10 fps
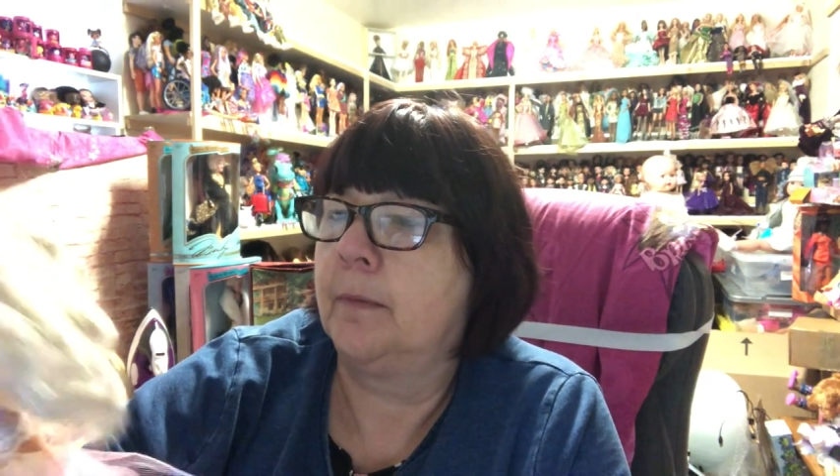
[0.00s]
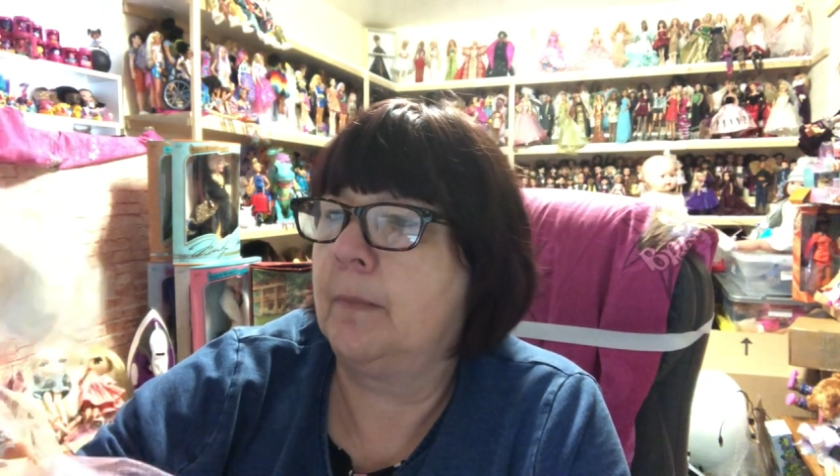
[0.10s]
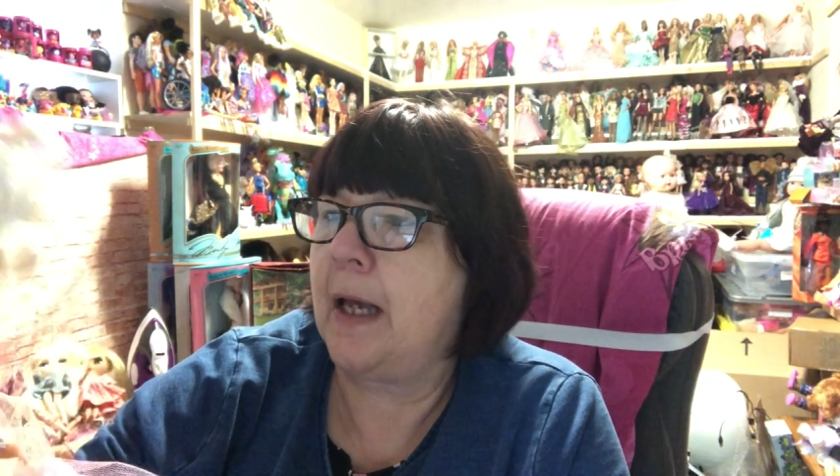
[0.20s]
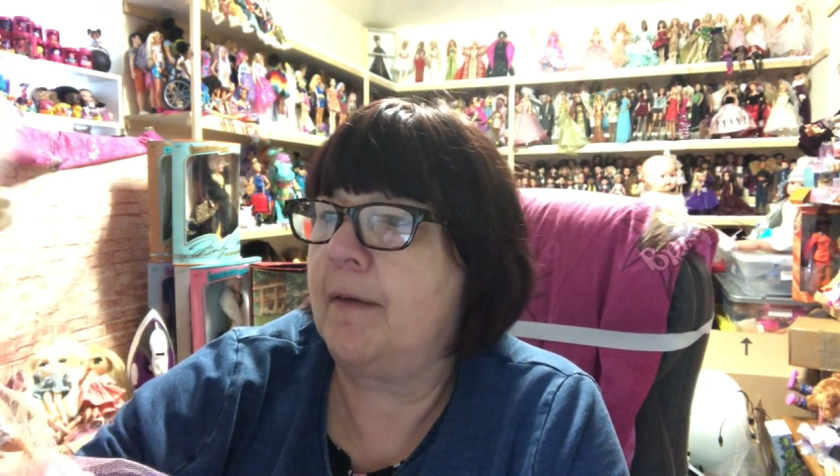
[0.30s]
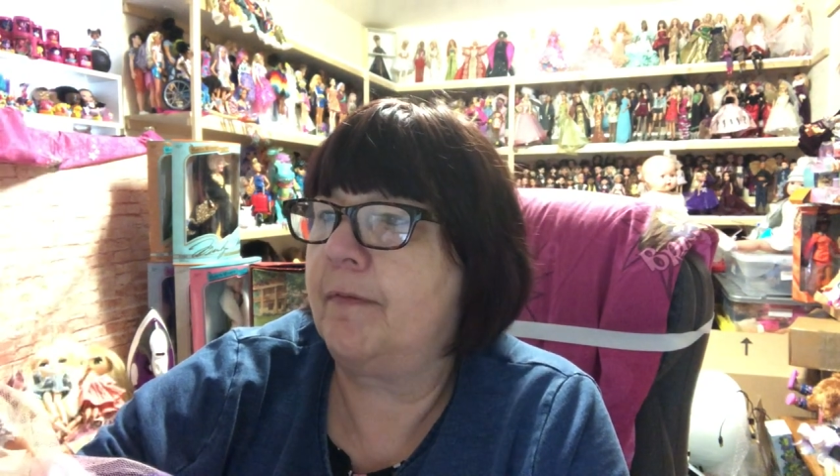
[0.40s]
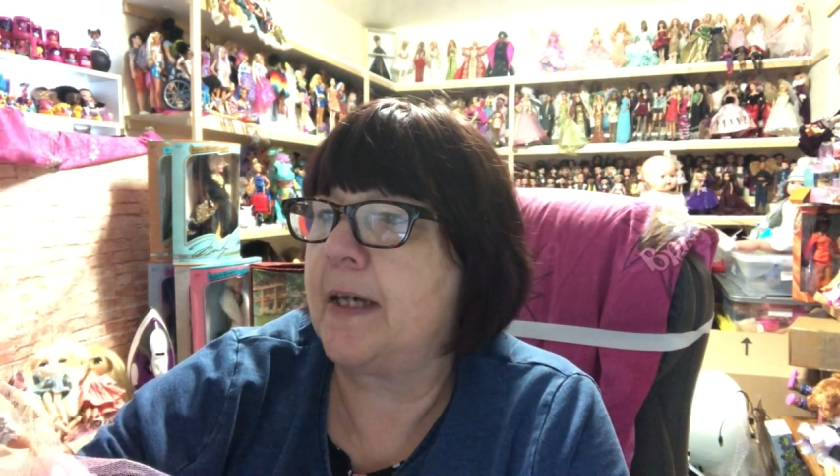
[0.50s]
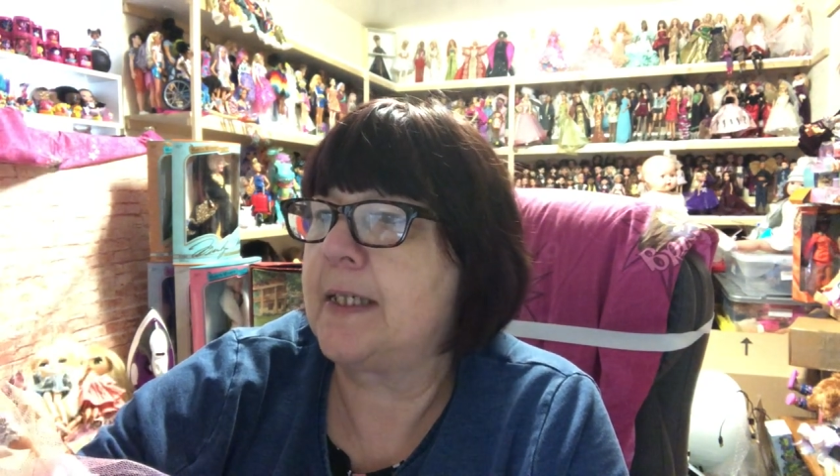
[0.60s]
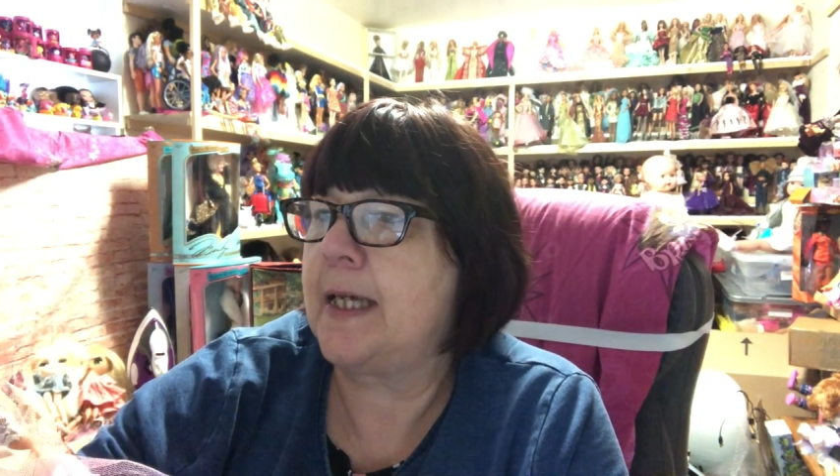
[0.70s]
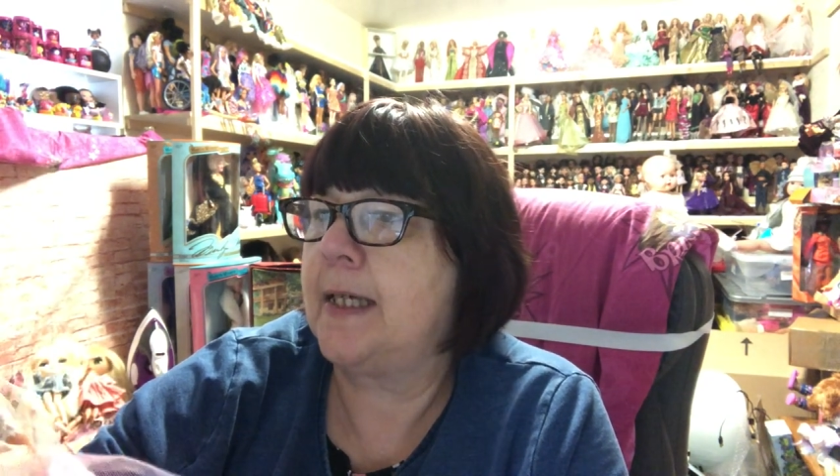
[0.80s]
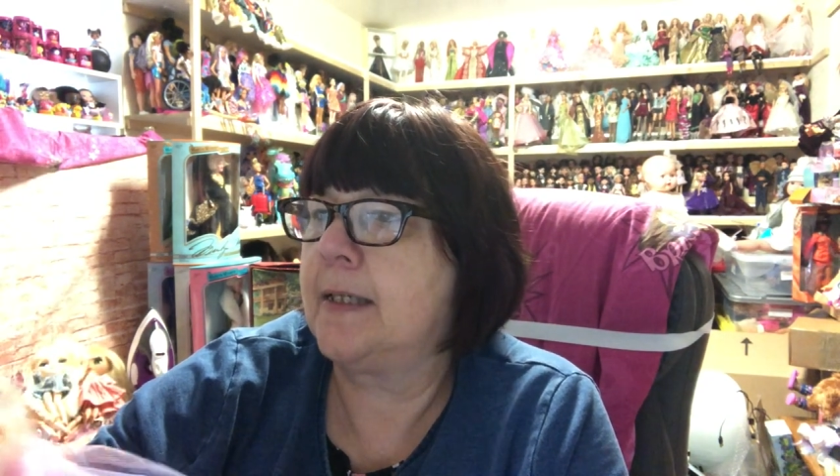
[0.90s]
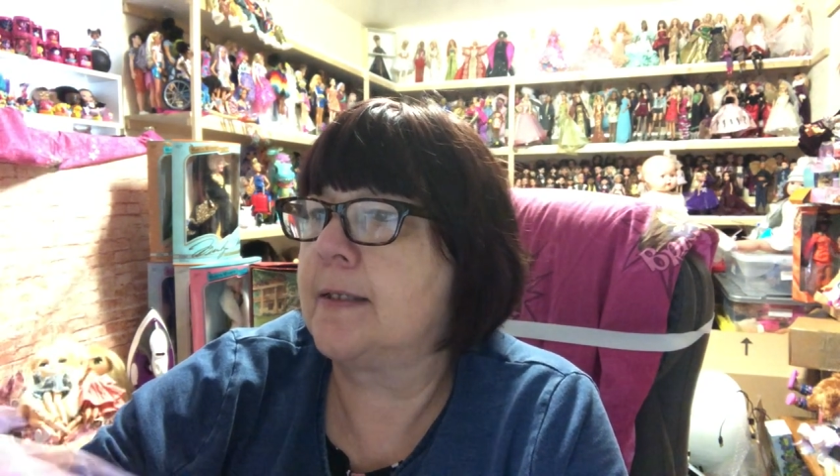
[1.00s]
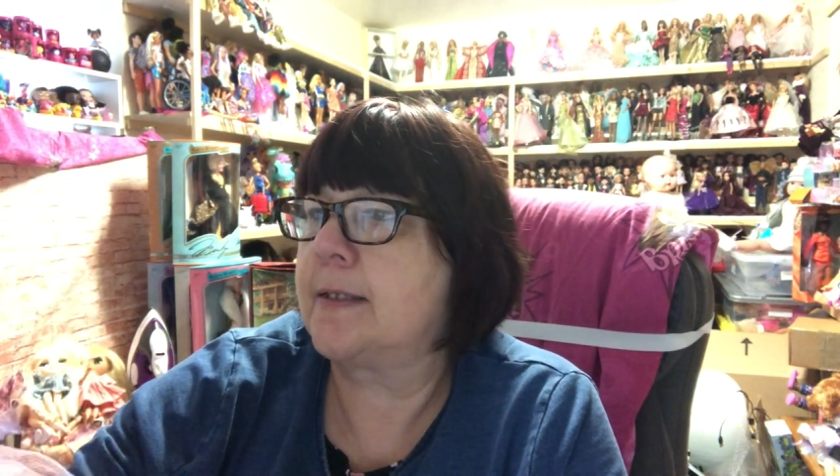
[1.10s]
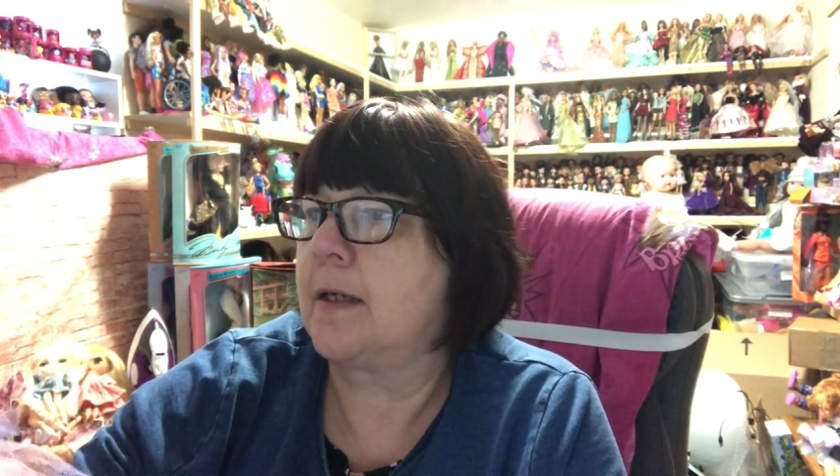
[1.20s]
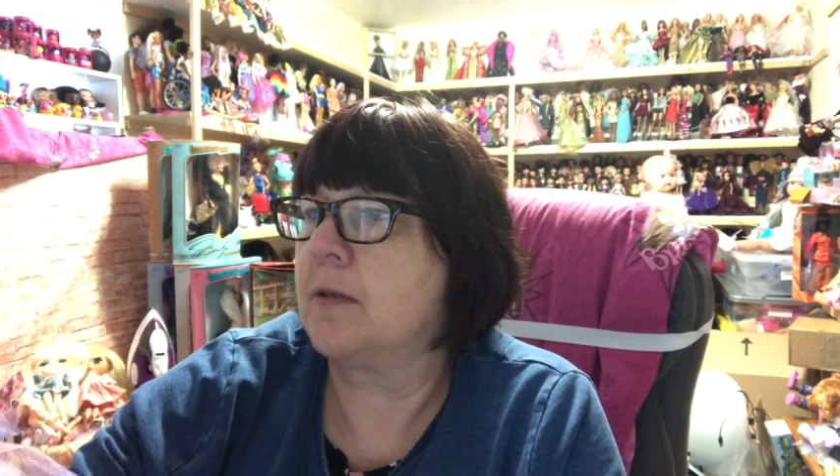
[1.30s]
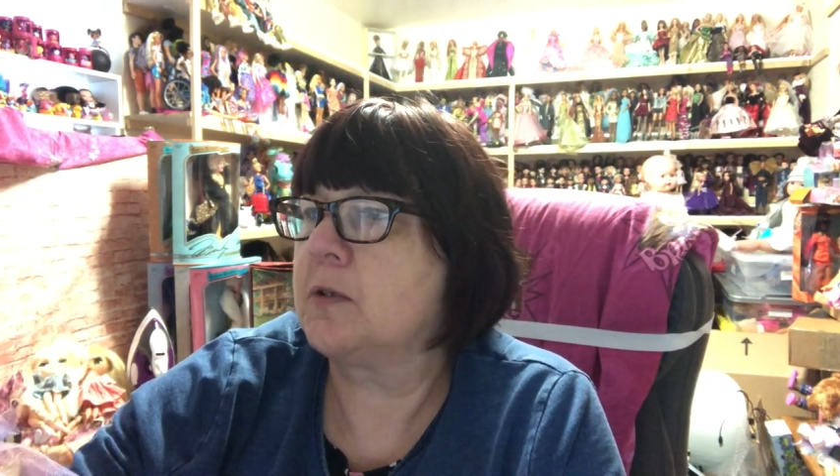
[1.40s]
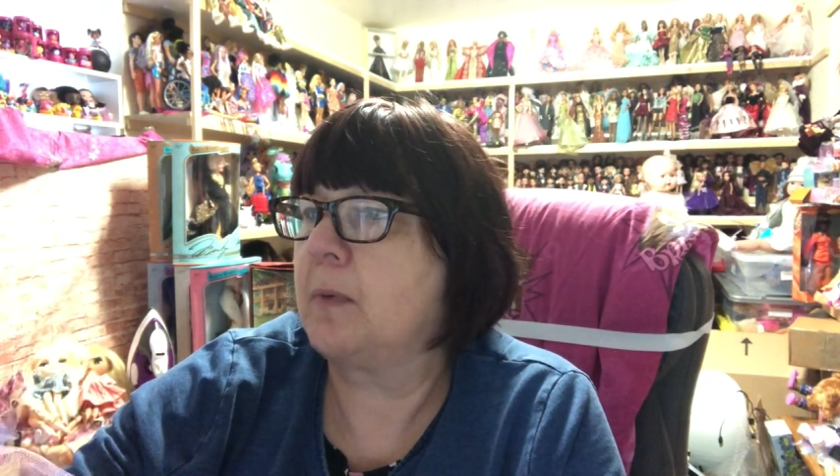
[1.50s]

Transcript: my friend Ian's dolls